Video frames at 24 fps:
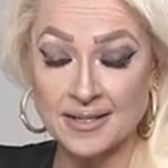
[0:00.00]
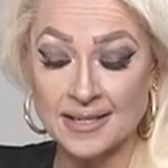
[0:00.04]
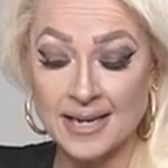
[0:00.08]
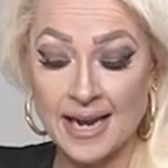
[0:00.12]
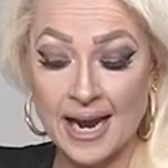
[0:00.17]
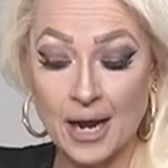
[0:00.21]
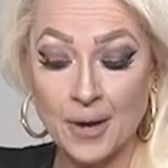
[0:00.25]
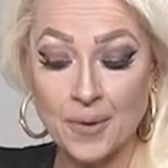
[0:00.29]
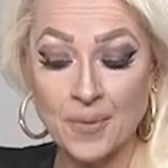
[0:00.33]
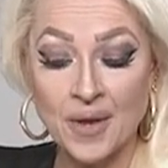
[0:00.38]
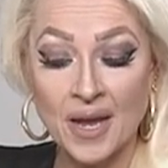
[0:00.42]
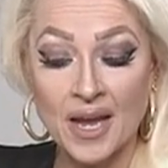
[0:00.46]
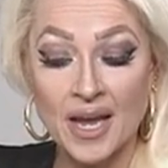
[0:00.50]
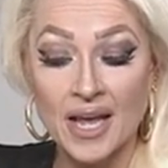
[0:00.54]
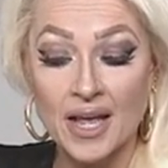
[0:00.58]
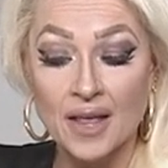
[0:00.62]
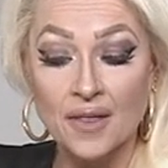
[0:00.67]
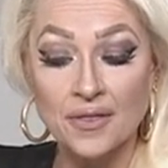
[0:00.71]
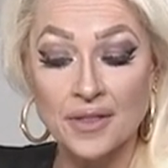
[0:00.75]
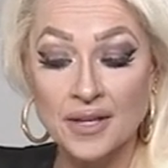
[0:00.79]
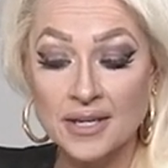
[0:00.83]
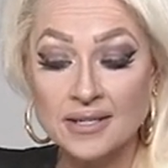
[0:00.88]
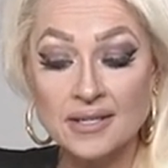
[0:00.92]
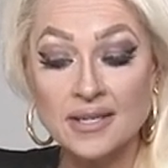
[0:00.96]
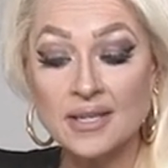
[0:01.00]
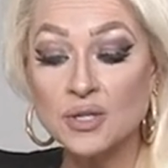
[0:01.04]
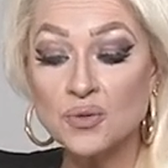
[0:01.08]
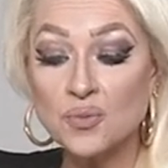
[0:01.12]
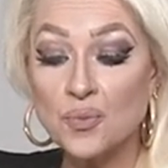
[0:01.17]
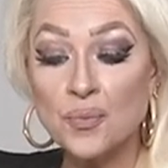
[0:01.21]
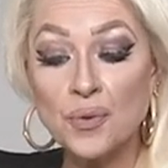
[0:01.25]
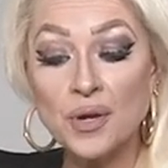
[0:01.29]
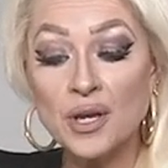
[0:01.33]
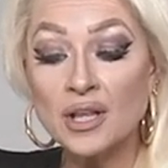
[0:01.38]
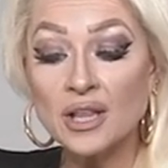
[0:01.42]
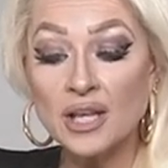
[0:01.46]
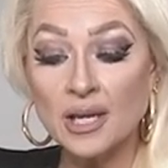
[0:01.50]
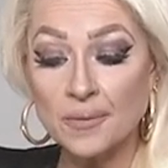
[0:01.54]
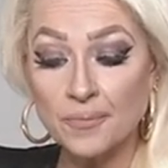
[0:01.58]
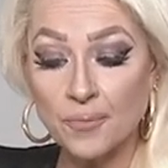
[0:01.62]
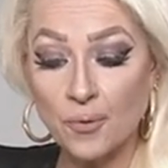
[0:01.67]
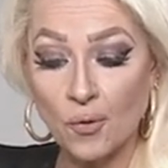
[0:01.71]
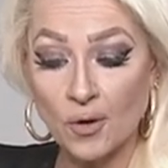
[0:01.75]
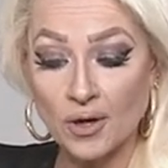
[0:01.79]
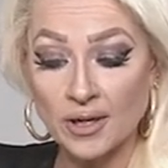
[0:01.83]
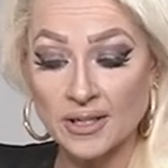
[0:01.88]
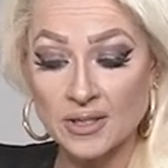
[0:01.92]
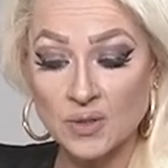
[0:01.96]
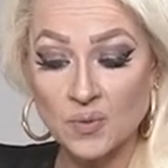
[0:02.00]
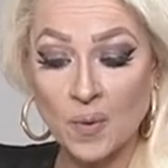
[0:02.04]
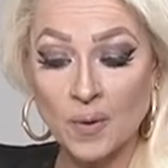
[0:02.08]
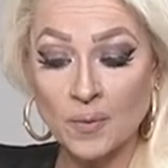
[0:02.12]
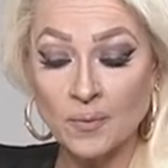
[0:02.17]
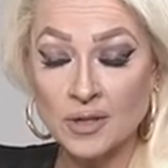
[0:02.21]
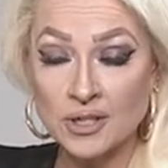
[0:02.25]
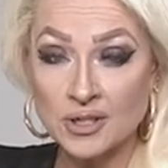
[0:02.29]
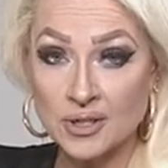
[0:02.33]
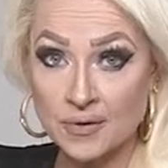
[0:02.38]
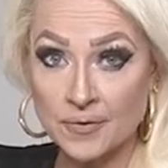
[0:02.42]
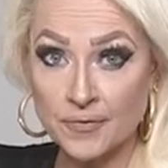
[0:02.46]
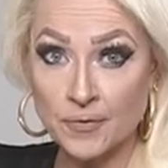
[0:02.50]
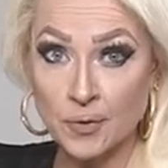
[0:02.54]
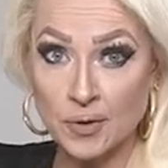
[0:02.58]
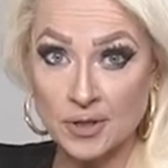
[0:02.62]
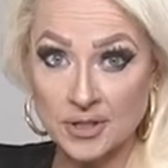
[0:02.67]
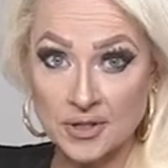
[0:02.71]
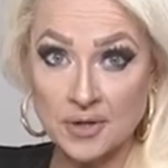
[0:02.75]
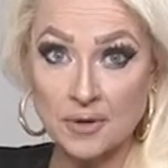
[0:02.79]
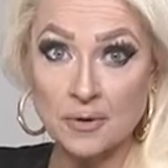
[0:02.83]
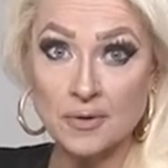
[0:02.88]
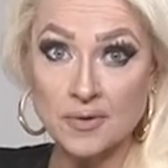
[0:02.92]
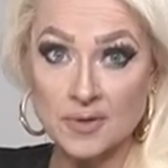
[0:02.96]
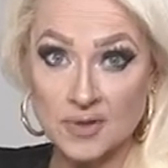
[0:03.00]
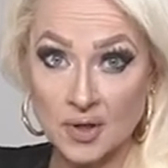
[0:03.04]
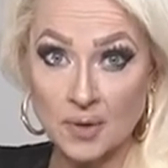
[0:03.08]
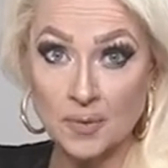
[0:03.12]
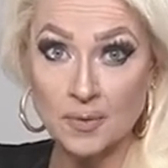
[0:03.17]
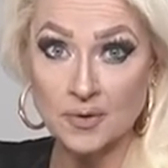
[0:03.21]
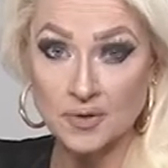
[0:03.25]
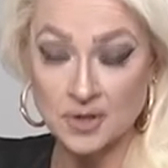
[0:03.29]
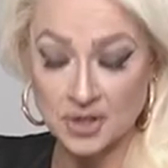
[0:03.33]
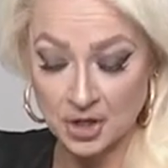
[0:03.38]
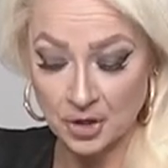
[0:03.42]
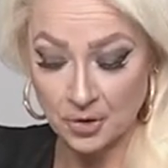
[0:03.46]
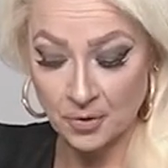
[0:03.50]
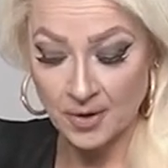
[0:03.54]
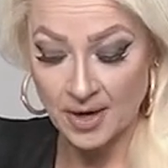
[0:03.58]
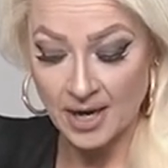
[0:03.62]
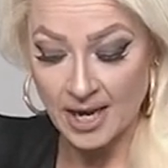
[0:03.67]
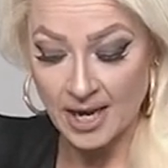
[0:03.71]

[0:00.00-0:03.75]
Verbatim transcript: Now, this is really important. It's one one two four zero zero two.